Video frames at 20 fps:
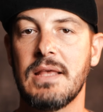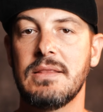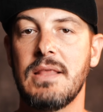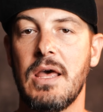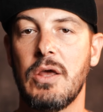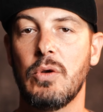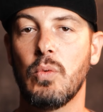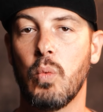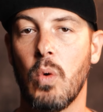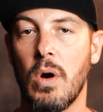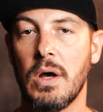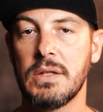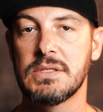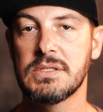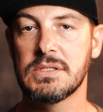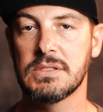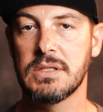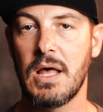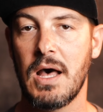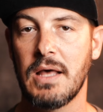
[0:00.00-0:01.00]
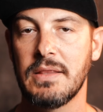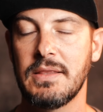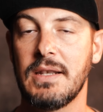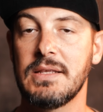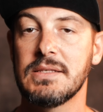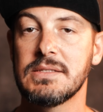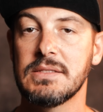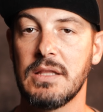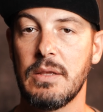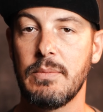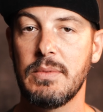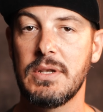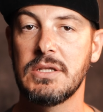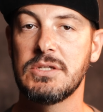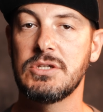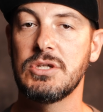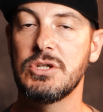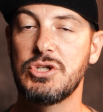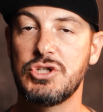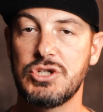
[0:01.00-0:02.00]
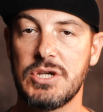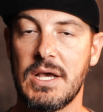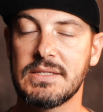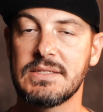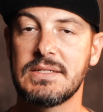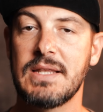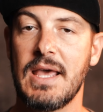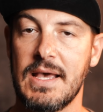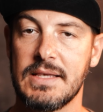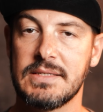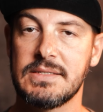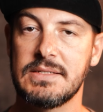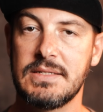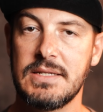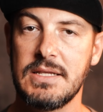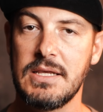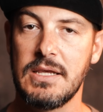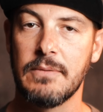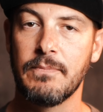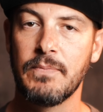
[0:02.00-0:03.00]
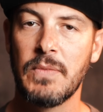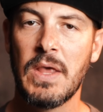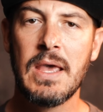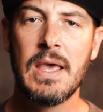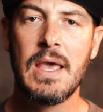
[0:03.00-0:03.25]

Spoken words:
and then one slot that is limited to just SD.